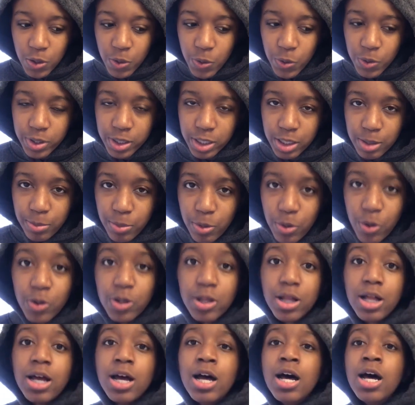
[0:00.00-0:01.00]
Or like a
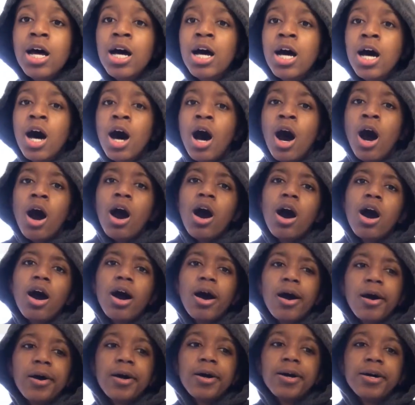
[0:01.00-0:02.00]
poll
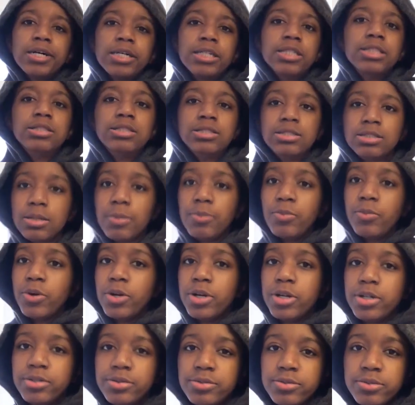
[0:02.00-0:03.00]

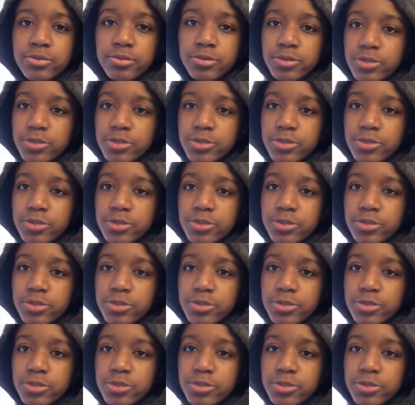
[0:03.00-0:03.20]
somewhere.